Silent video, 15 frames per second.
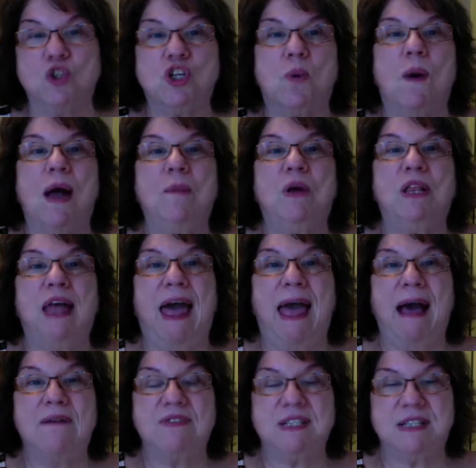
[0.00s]
So I will
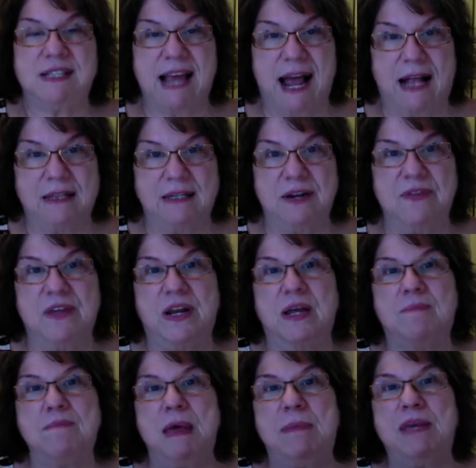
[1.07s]
have a salad and
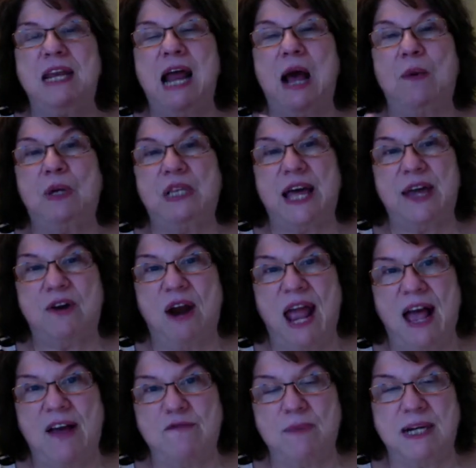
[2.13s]
then maybe an hour later
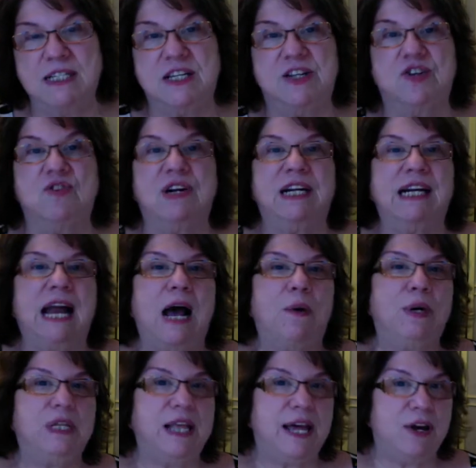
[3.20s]
have my dinner and an
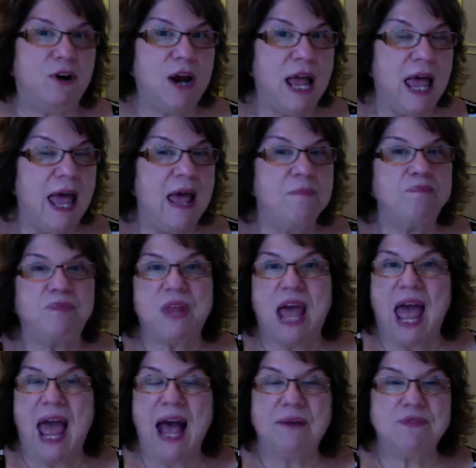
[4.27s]
hour later
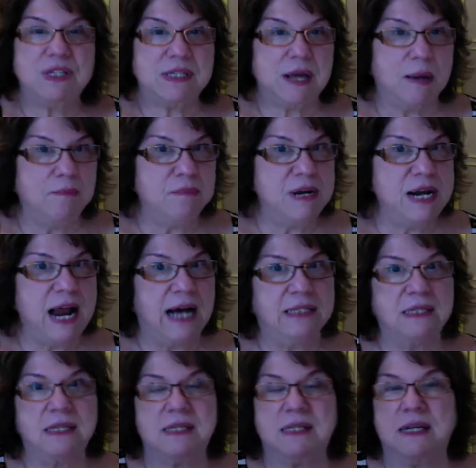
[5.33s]
have some
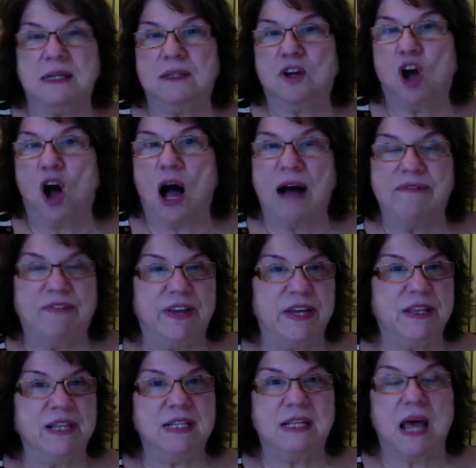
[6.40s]
nuts and coffee
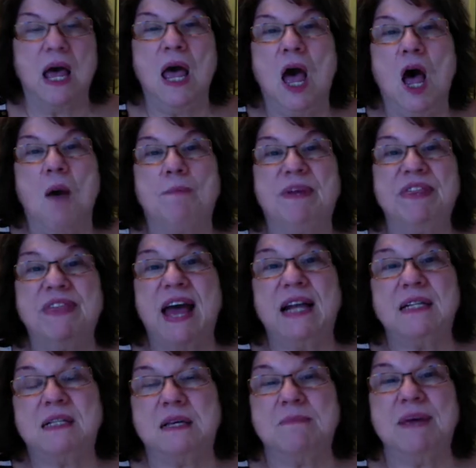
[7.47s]
and this. But then
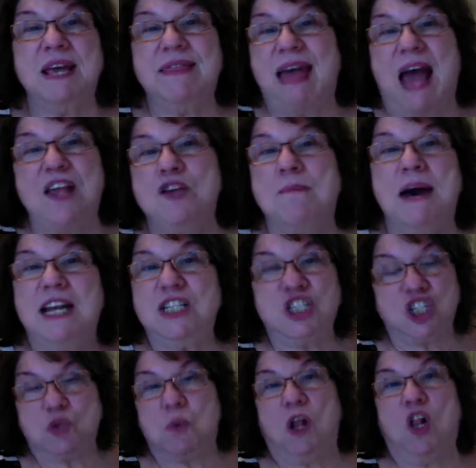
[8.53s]
to me, that you might as
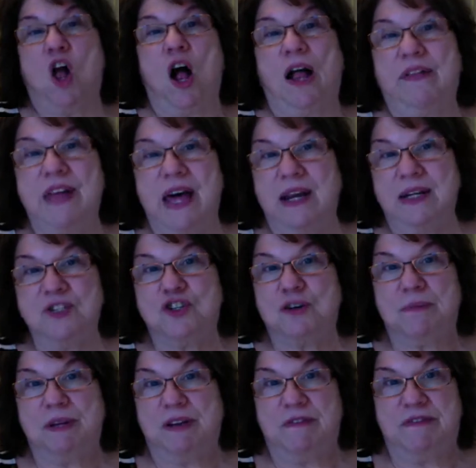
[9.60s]
just well call that
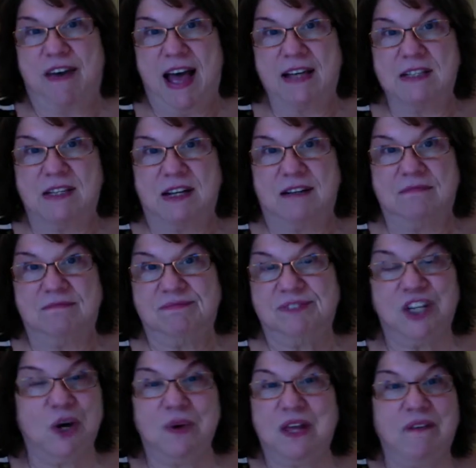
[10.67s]
intermittent fasting,
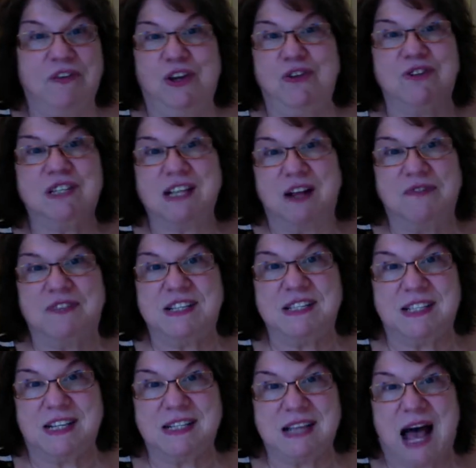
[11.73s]
giving yourself a
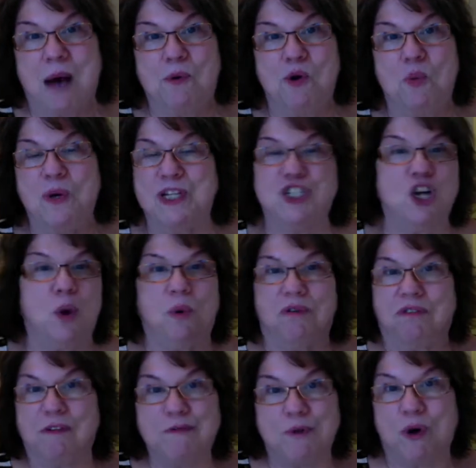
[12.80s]
6 hour window
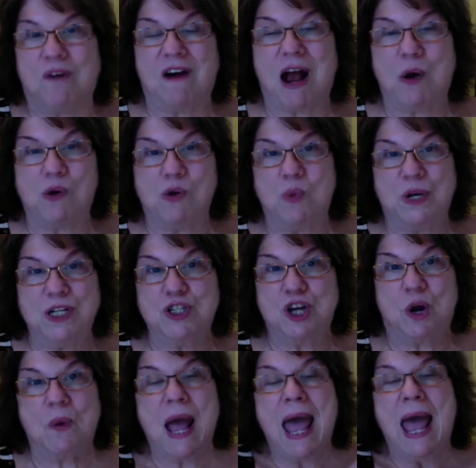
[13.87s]
or a 4 hour
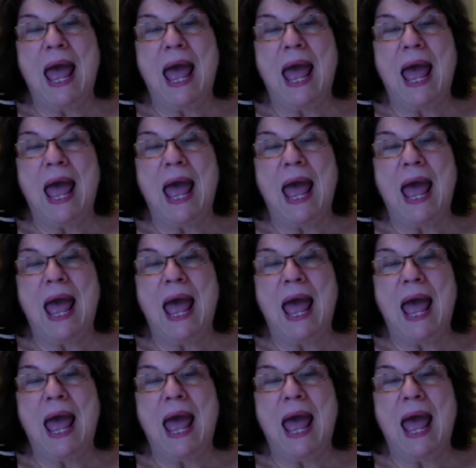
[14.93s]
window.